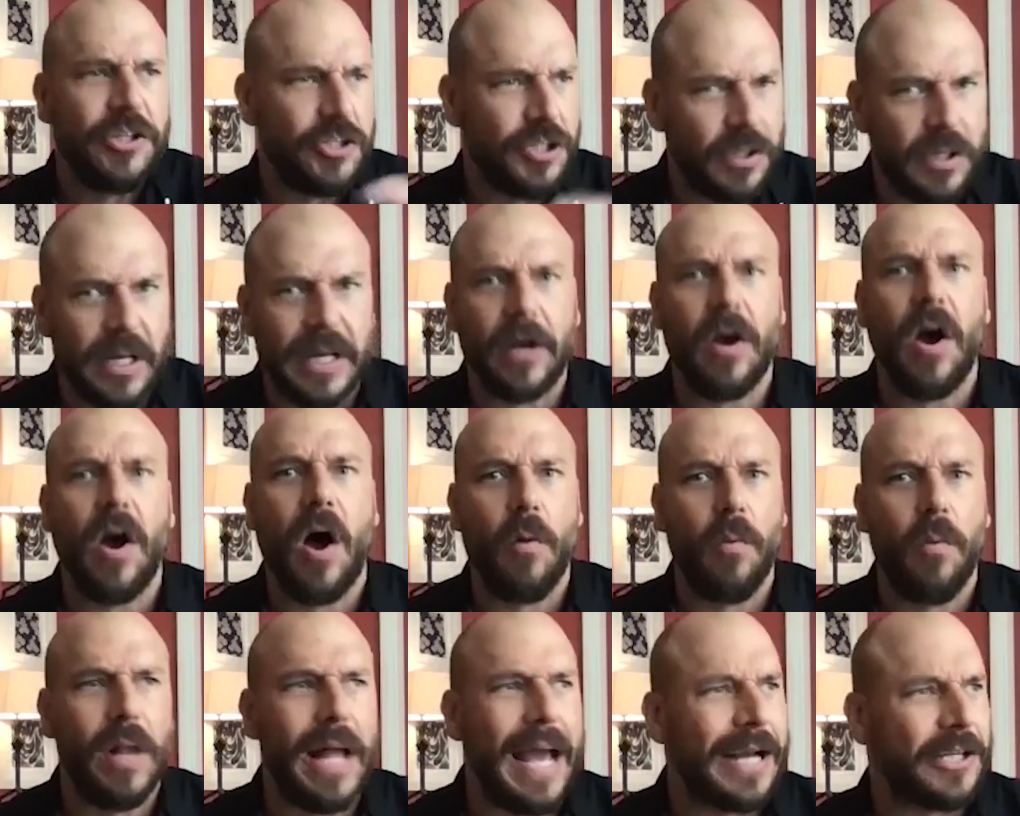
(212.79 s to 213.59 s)
You're like,
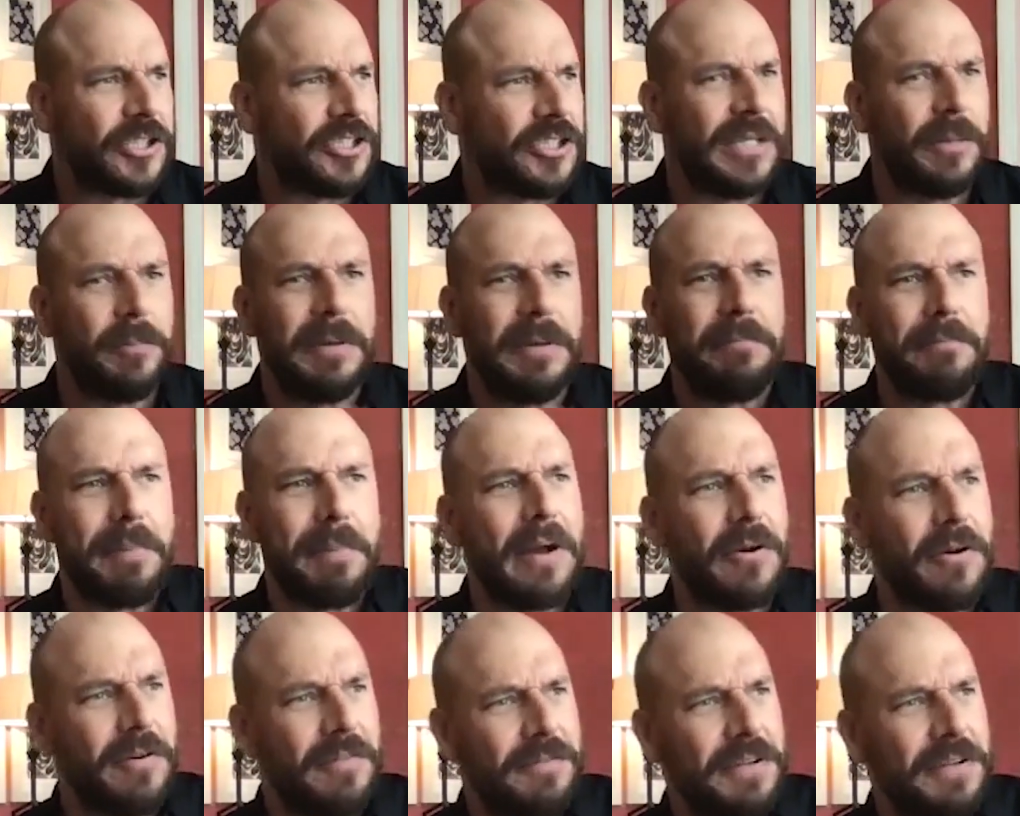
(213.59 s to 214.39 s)
oh, well, actually, it'd be
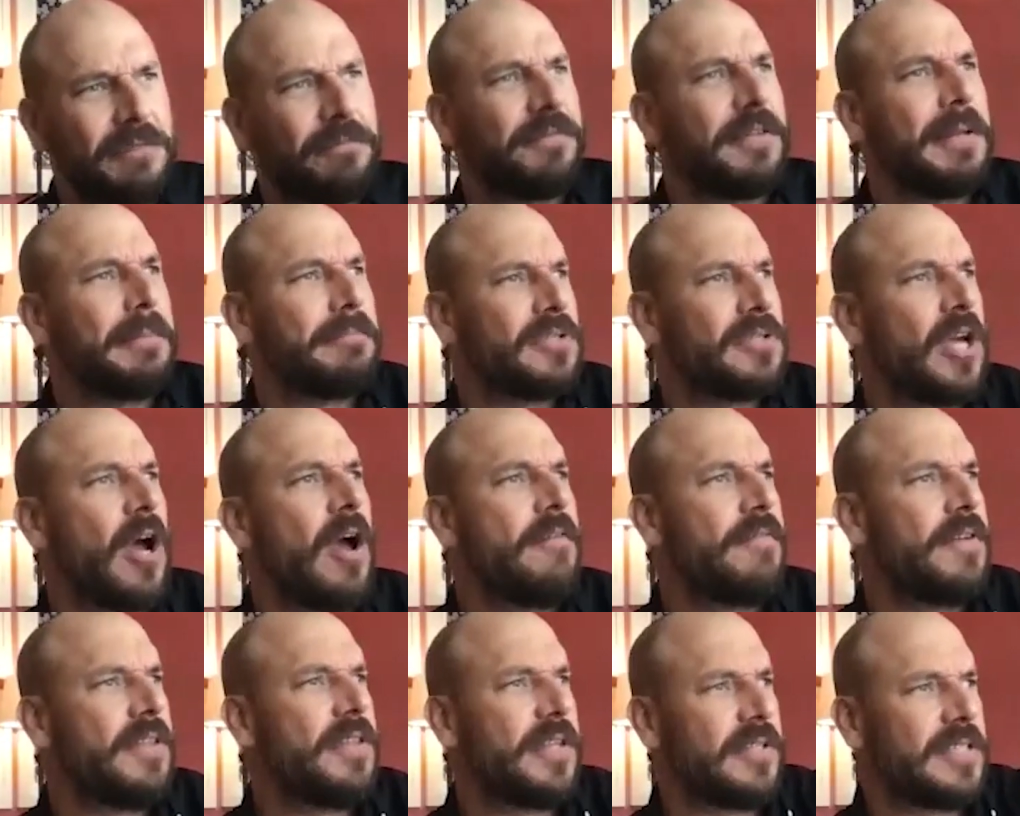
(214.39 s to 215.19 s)
better if he flips
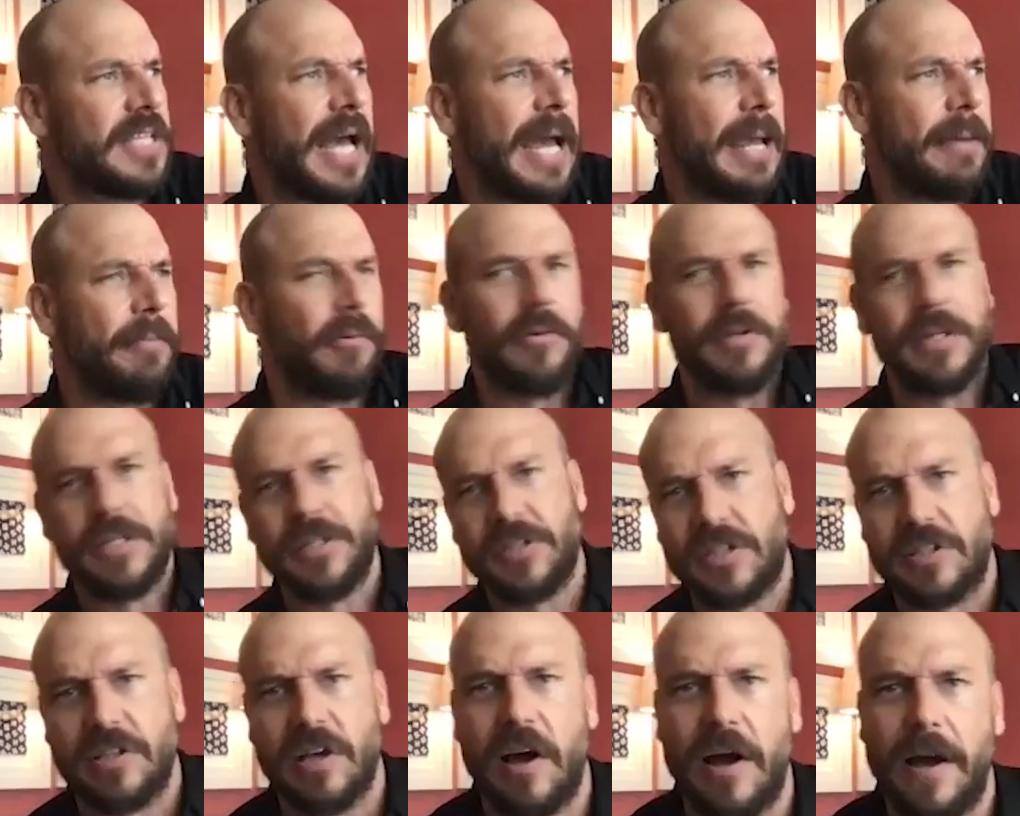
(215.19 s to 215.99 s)
over the table
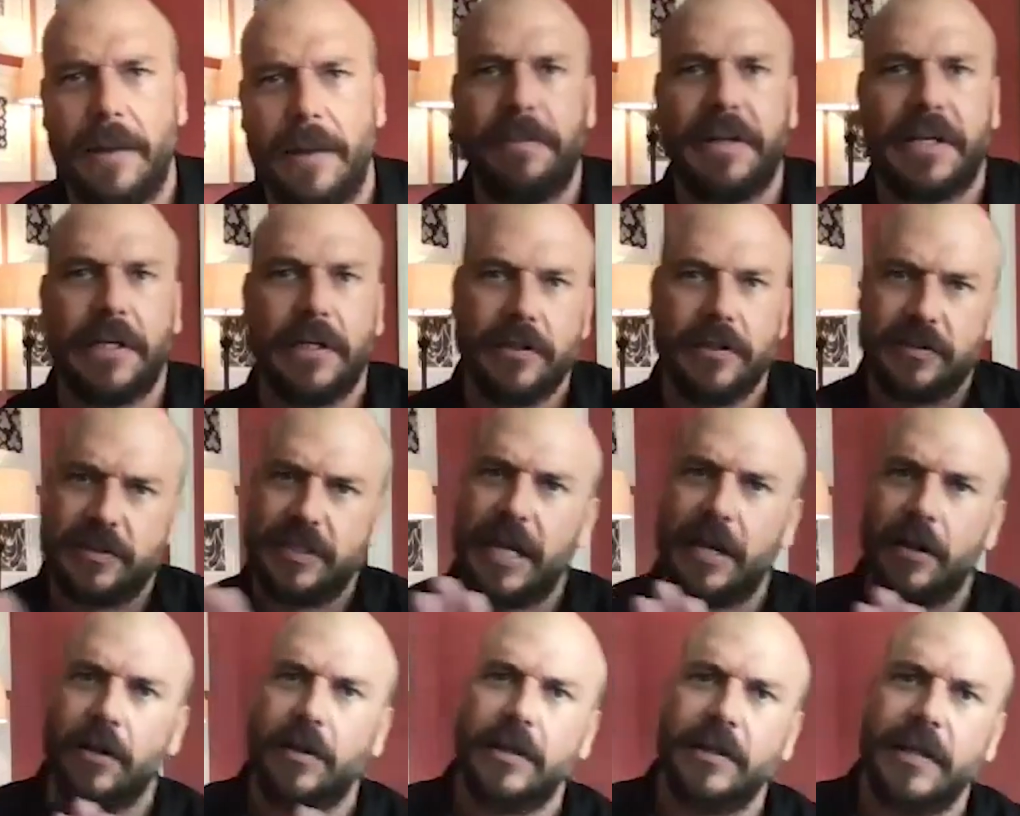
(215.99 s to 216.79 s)
this side because
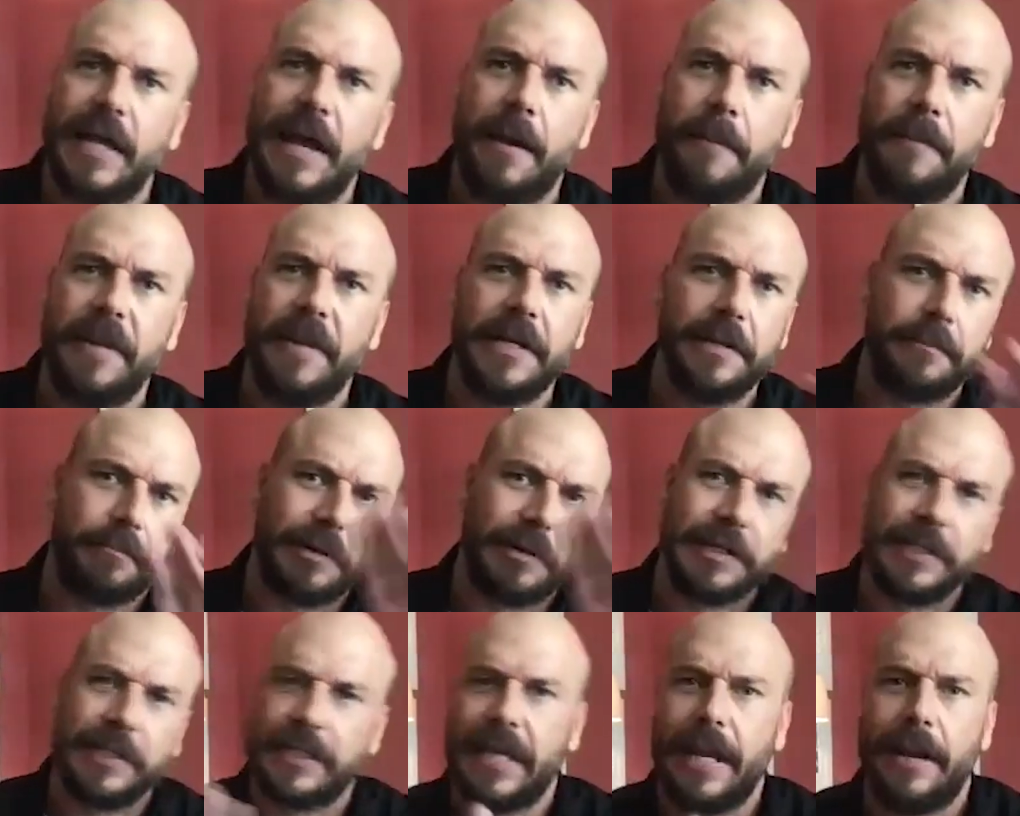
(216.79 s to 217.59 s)
that'll allow me to
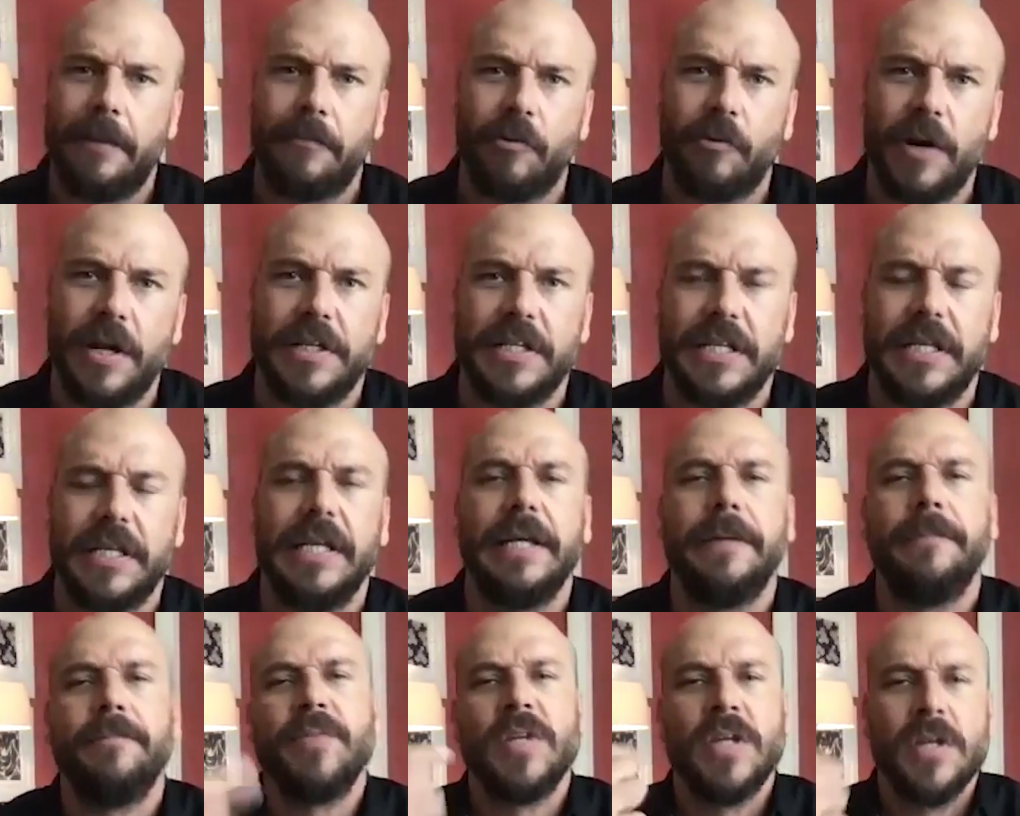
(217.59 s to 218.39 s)
bring the camera around to here.